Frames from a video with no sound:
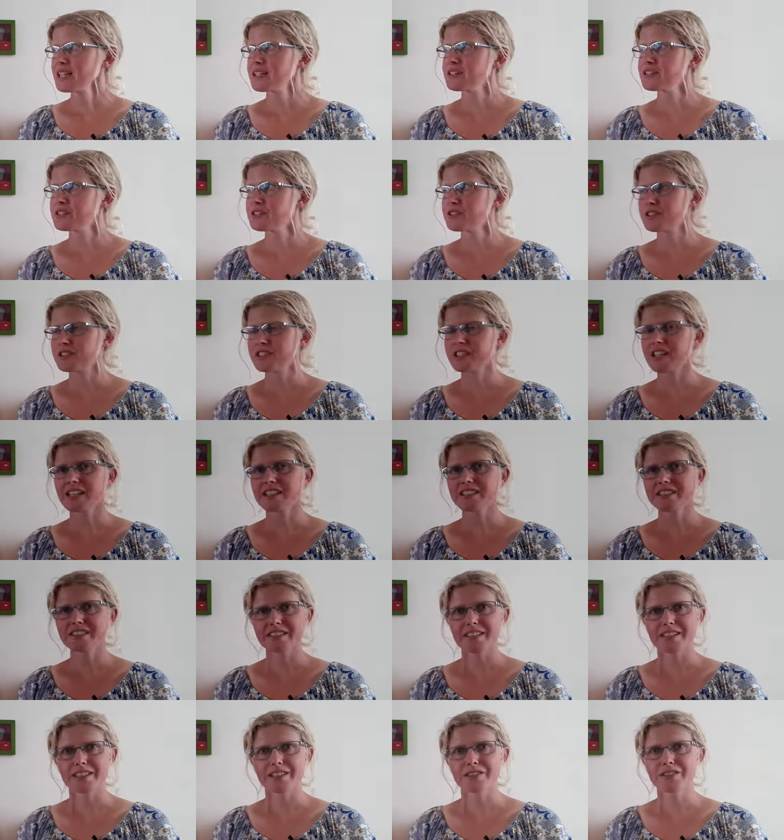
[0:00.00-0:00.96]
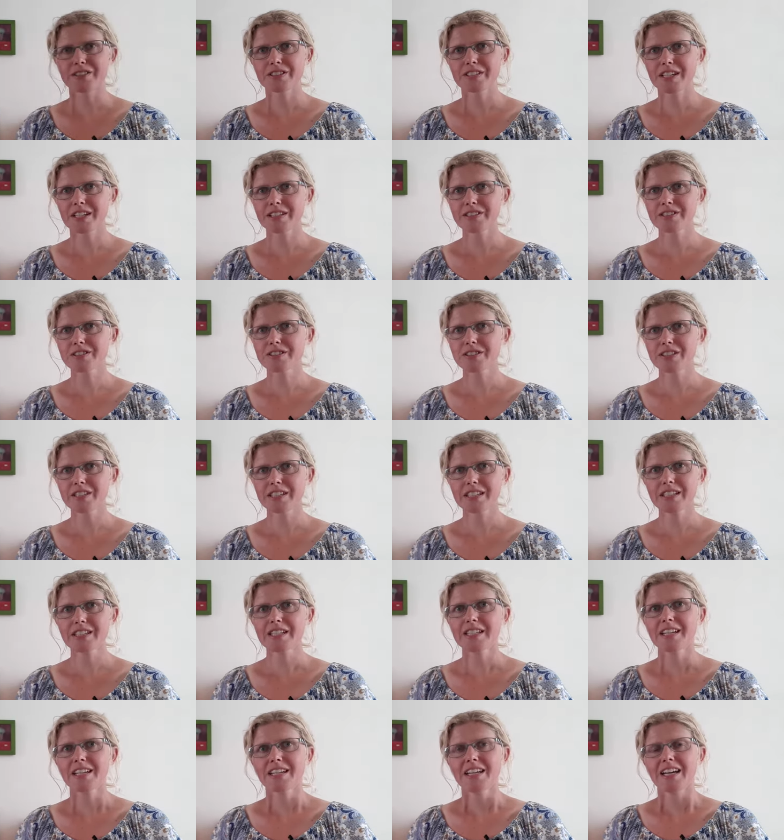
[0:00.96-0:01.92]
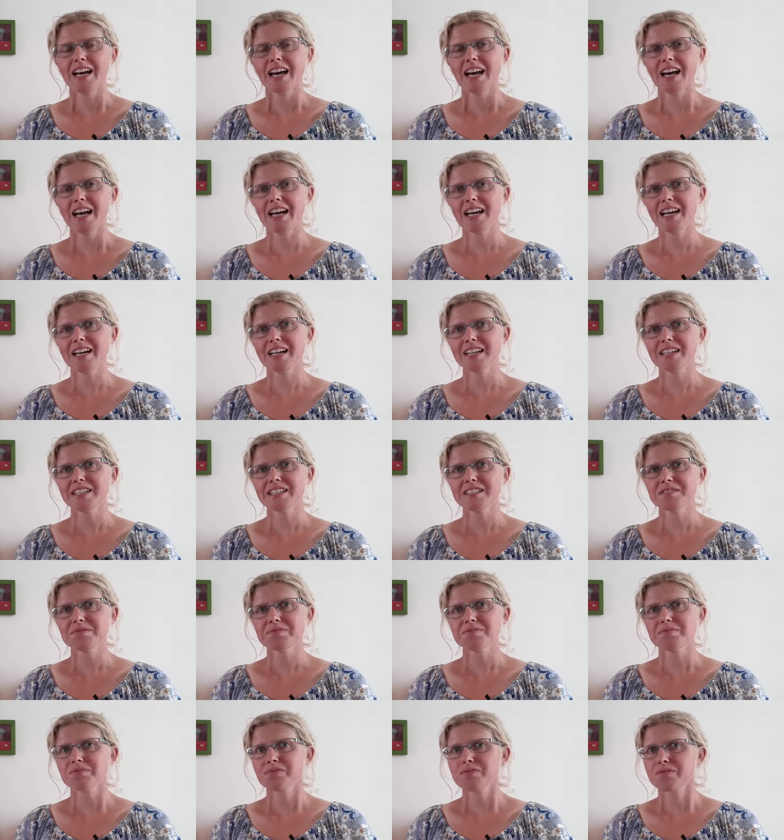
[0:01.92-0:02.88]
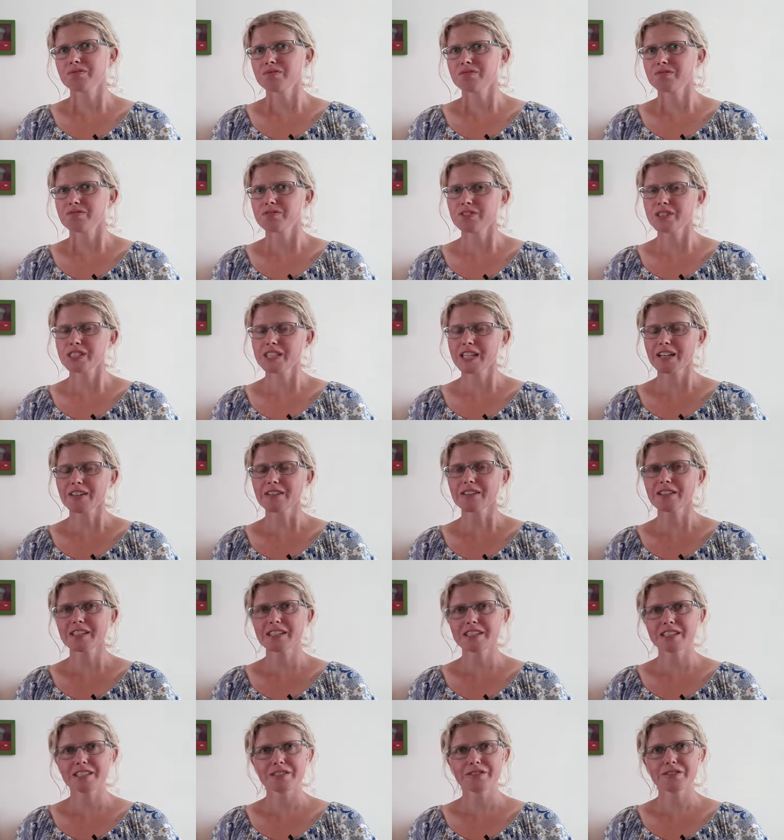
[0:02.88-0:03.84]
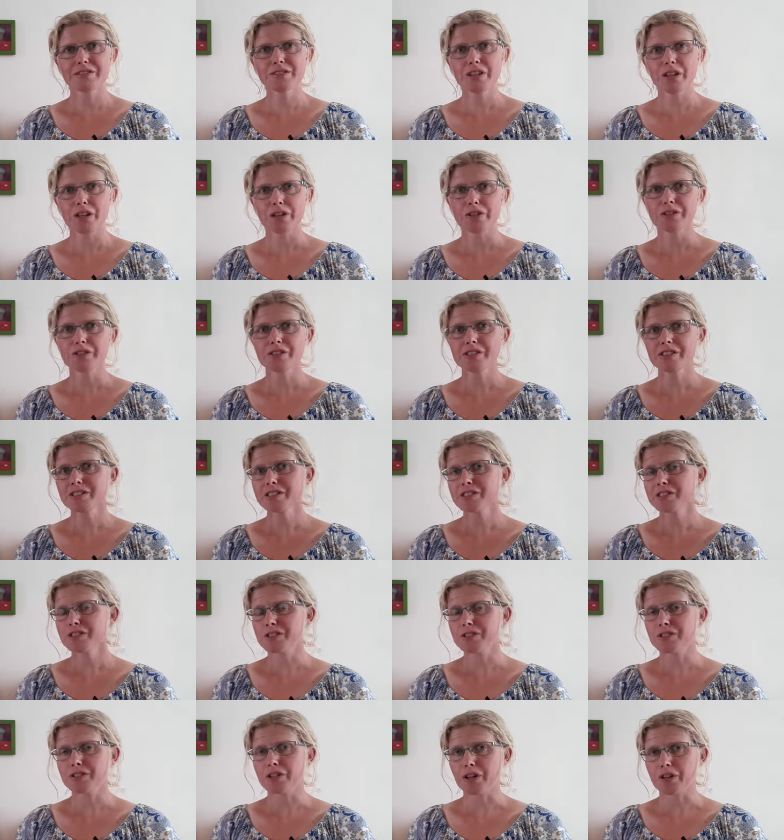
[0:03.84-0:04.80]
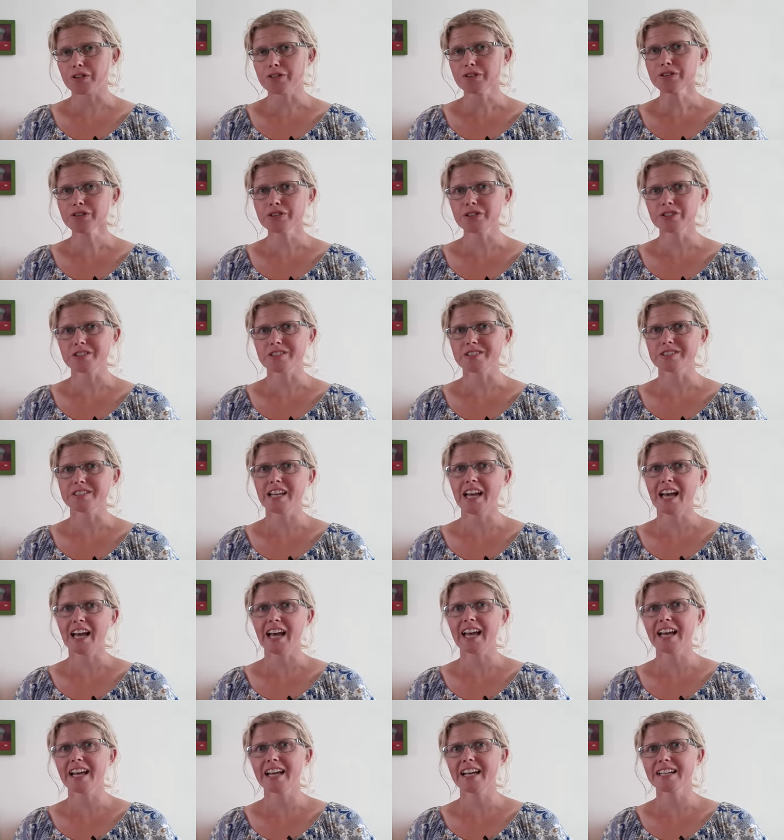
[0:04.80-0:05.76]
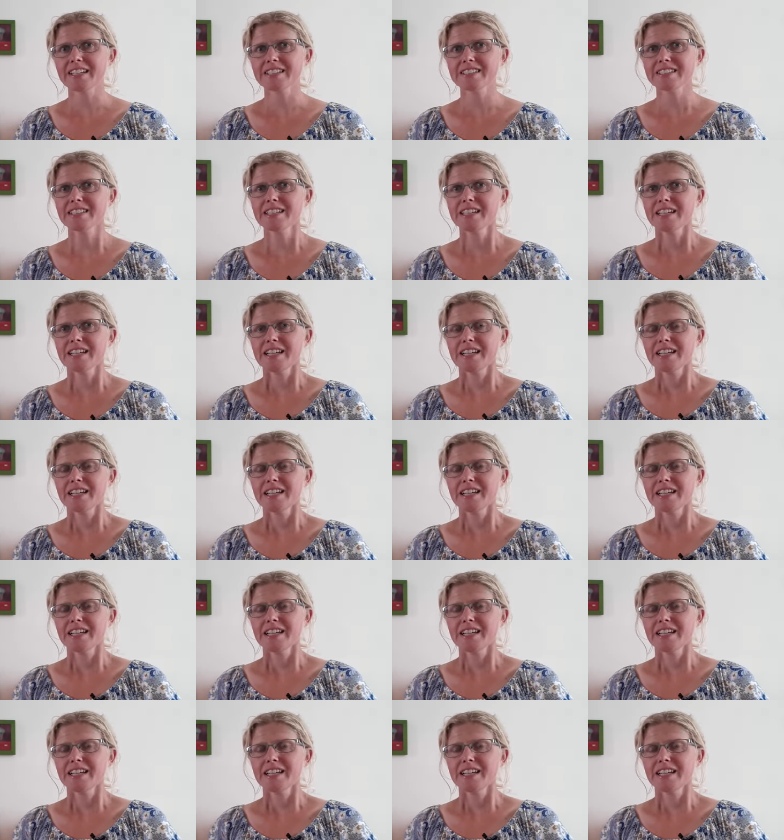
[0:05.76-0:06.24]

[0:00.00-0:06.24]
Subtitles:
through the other side of the country. And we now live closely to the ocean, and